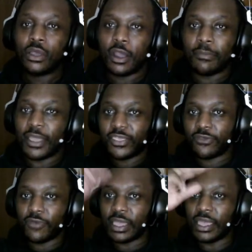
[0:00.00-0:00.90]
are my
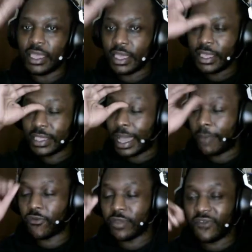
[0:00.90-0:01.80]
top
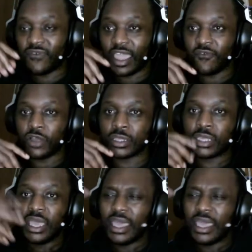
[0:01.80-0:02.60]
three favorites.